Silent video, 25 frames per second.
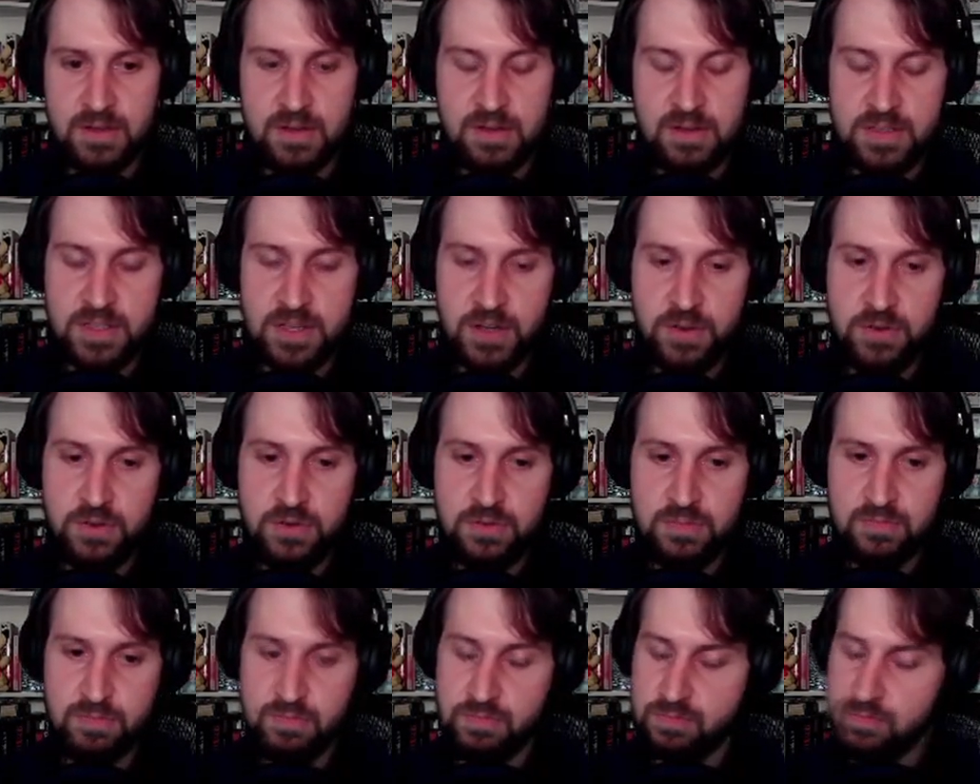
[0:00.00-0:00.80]

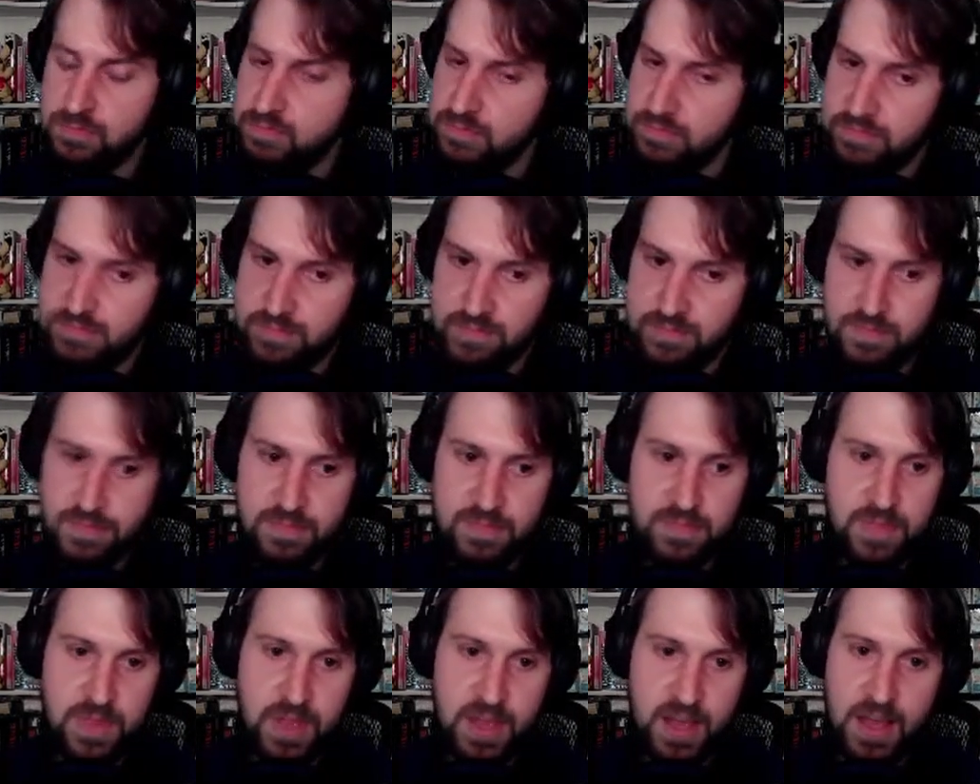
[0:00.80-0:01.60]
So,
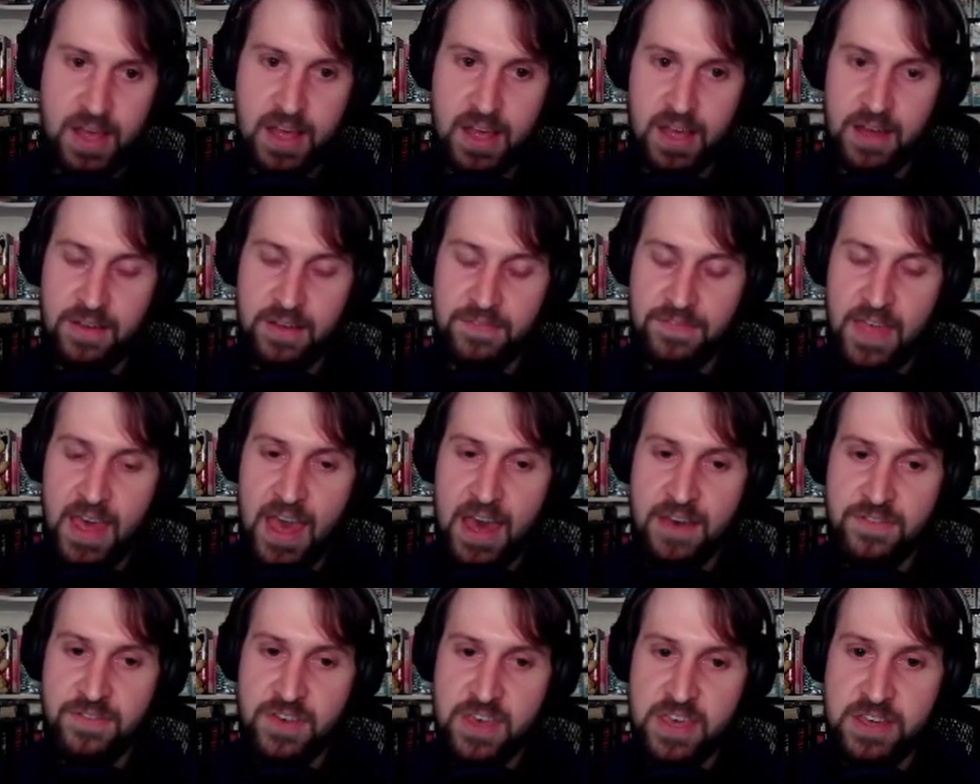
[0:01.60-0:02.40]
if they
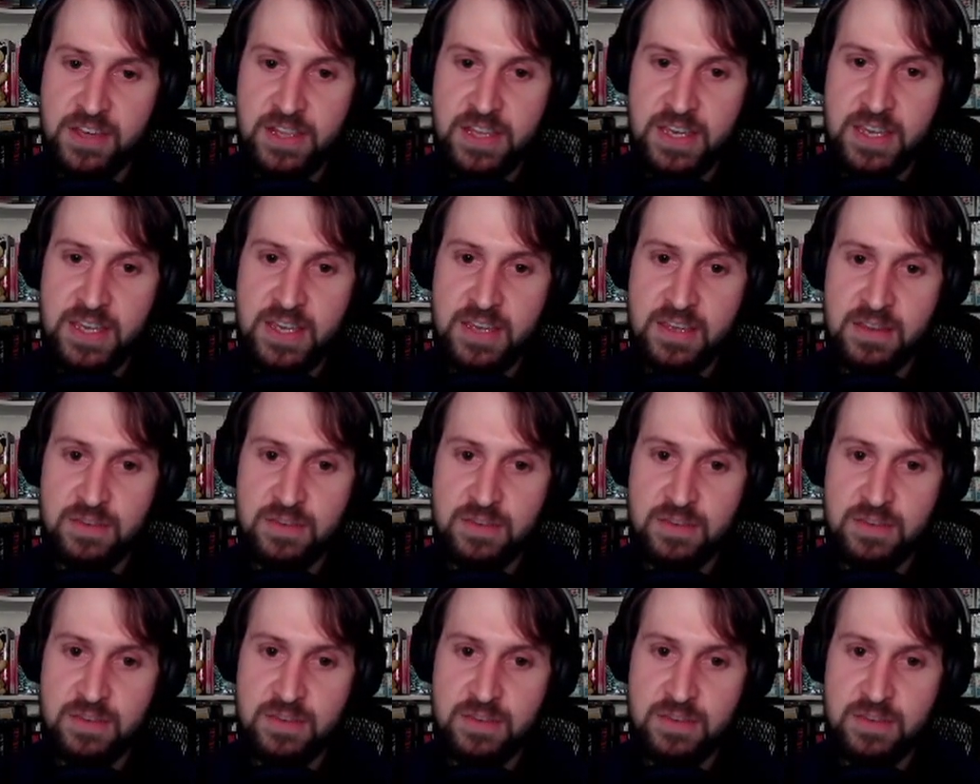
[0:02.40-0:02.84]
have healing,